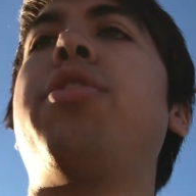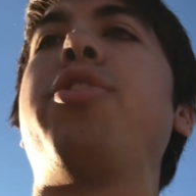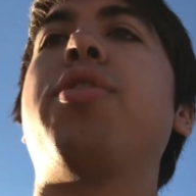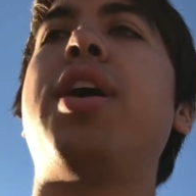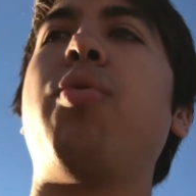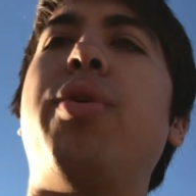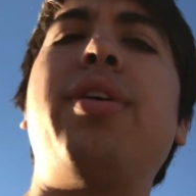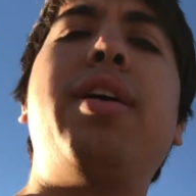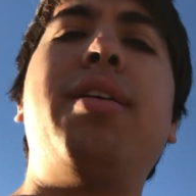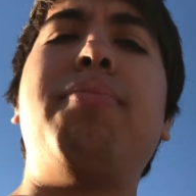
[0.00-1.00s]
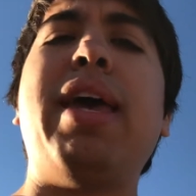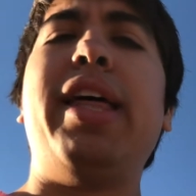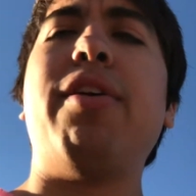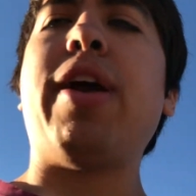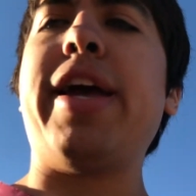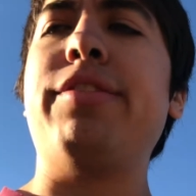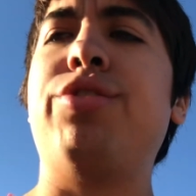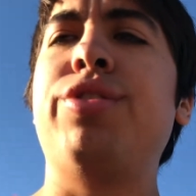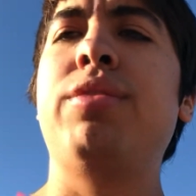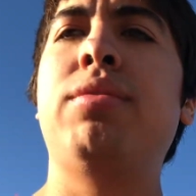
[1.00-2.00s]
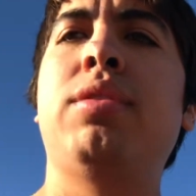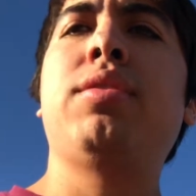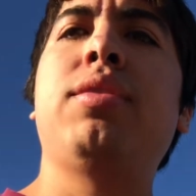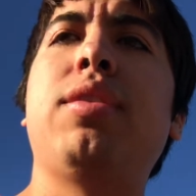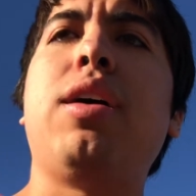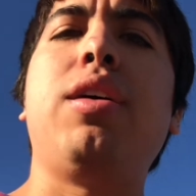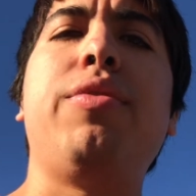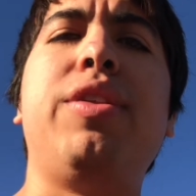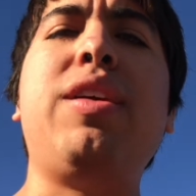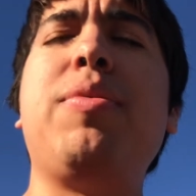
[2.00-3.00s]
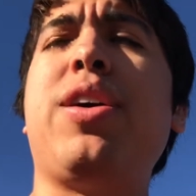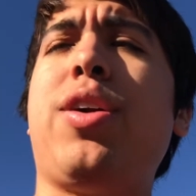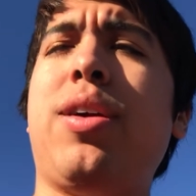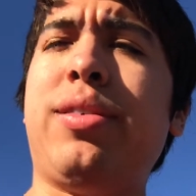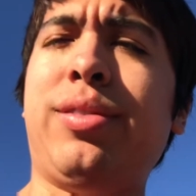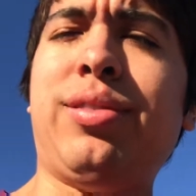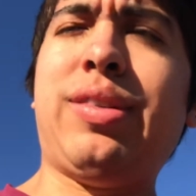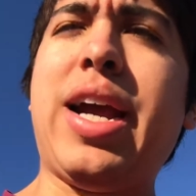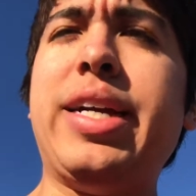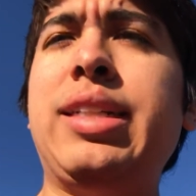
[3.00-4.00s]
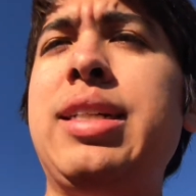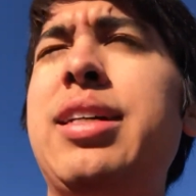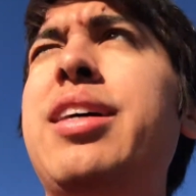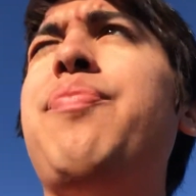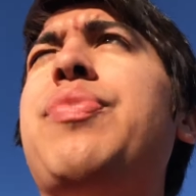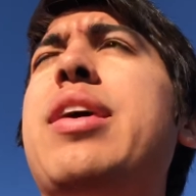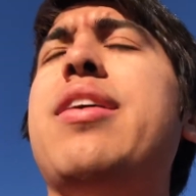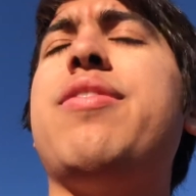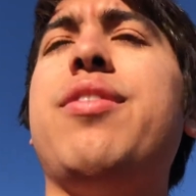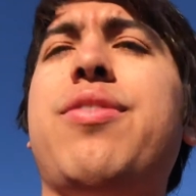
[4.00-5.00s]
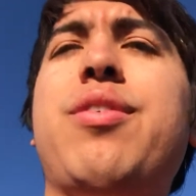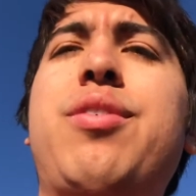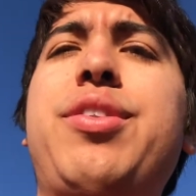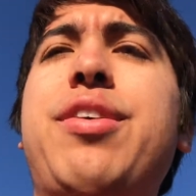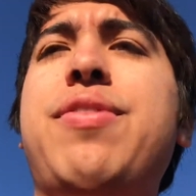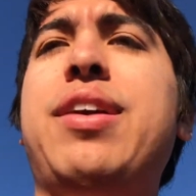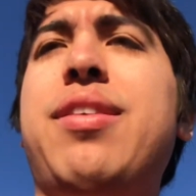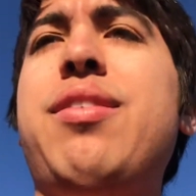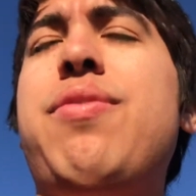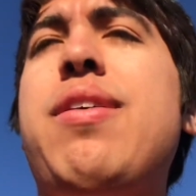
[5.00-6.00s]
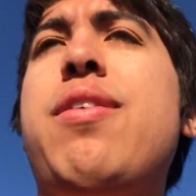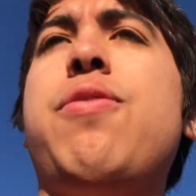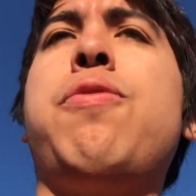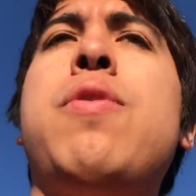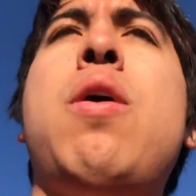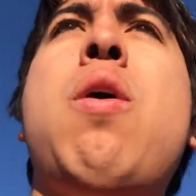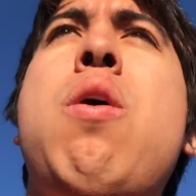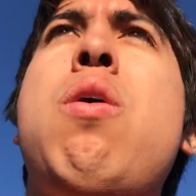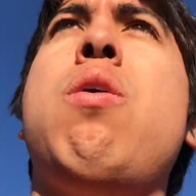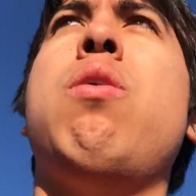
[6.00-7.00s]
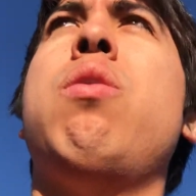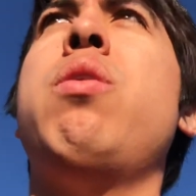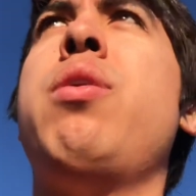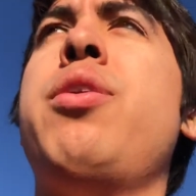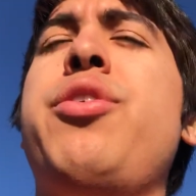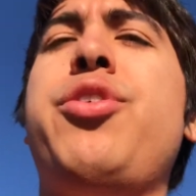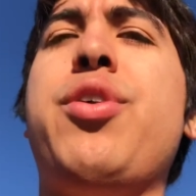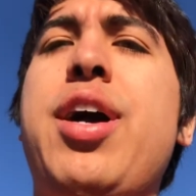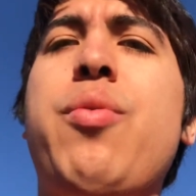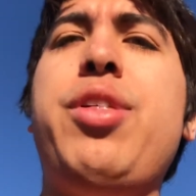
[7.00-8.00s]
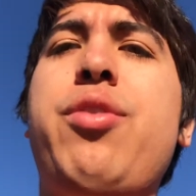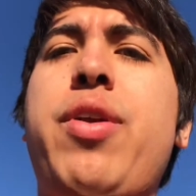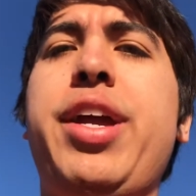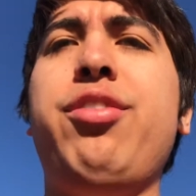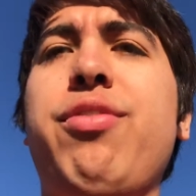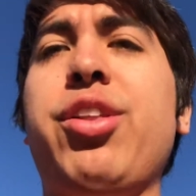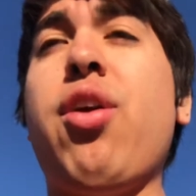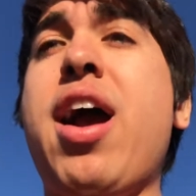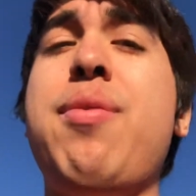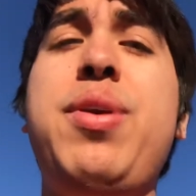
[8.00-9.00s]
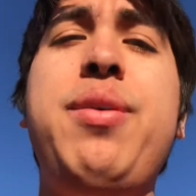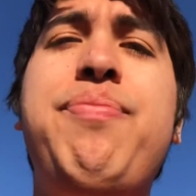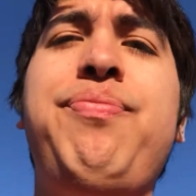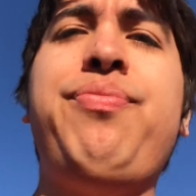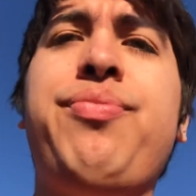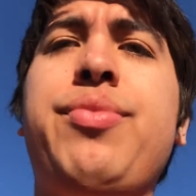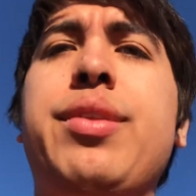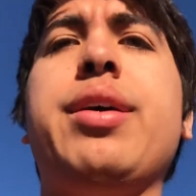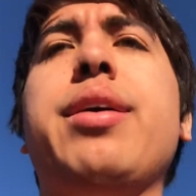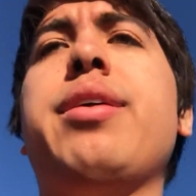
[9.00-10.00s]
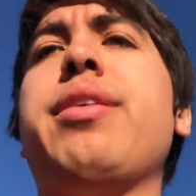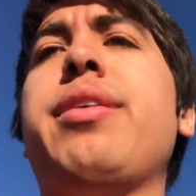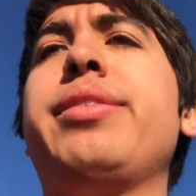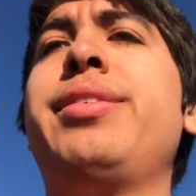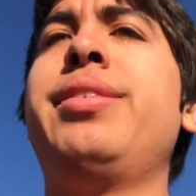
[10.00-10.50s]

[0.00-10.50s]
you're not within melee range of the demon hunter, right? It's also only effective if you're not within range of like their eye beam. That's